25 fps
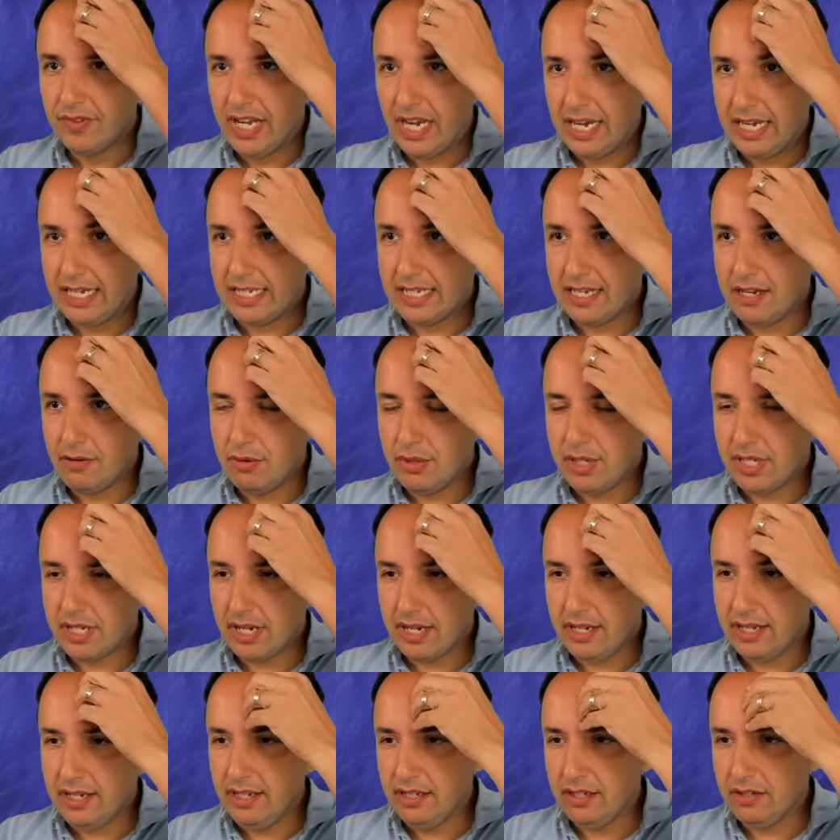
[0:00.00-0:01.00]
Is he
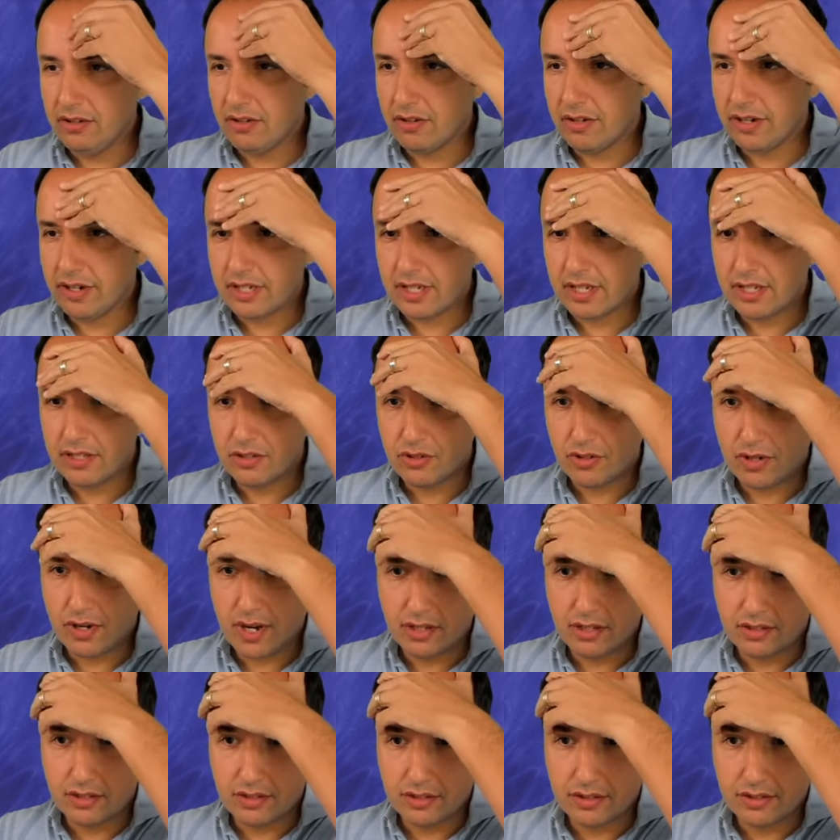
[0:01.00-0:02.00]
resigning, or is he
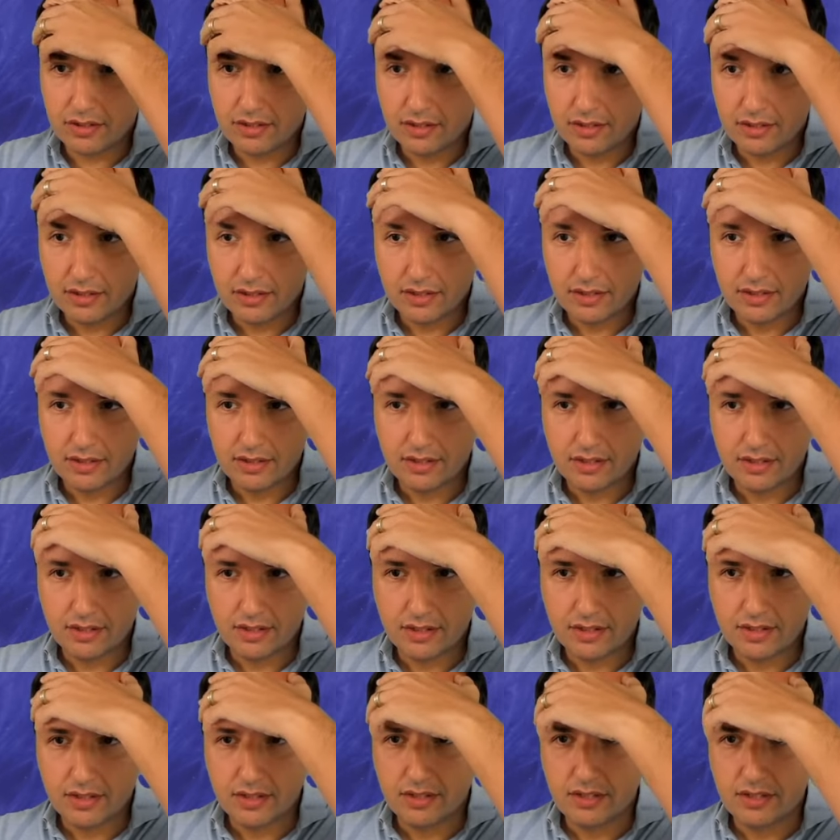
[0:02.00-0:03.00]
trying to
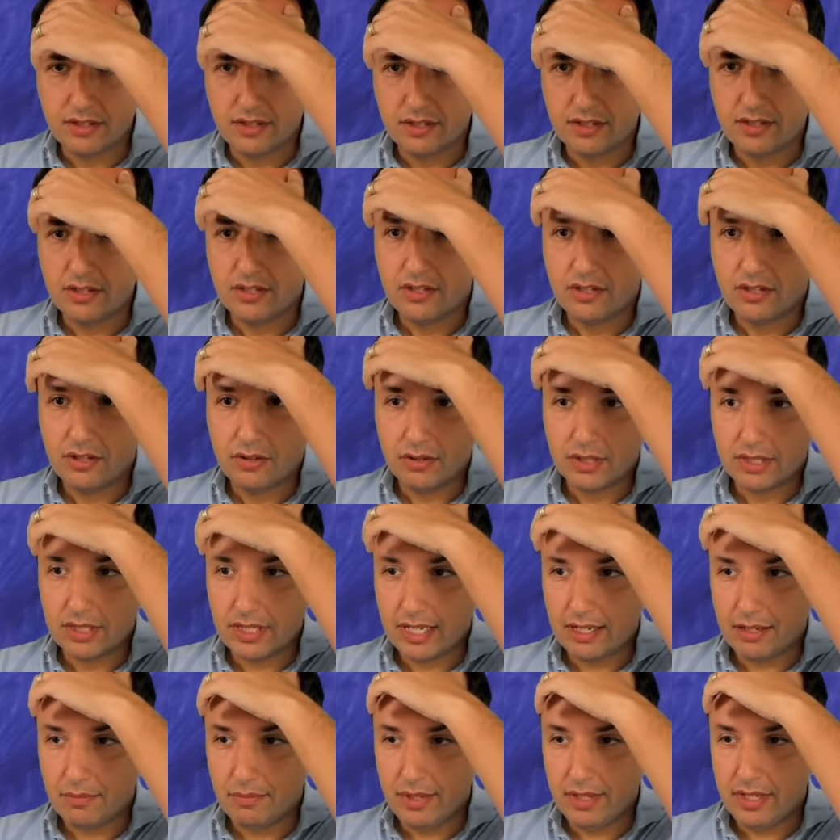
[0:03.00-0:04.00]

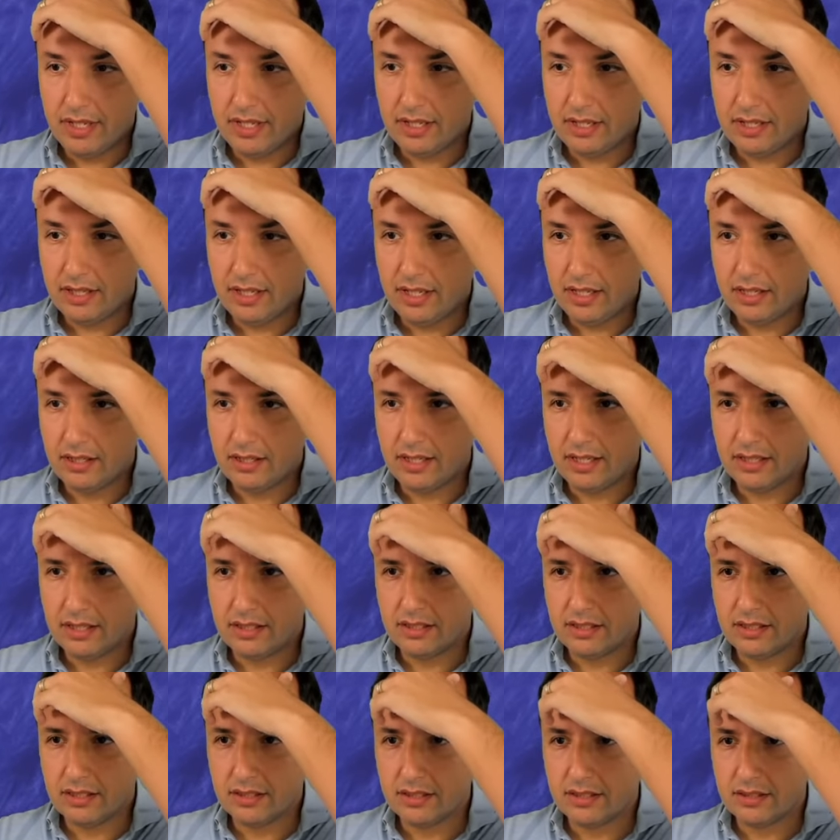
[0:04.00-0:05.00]
attack me? I think that...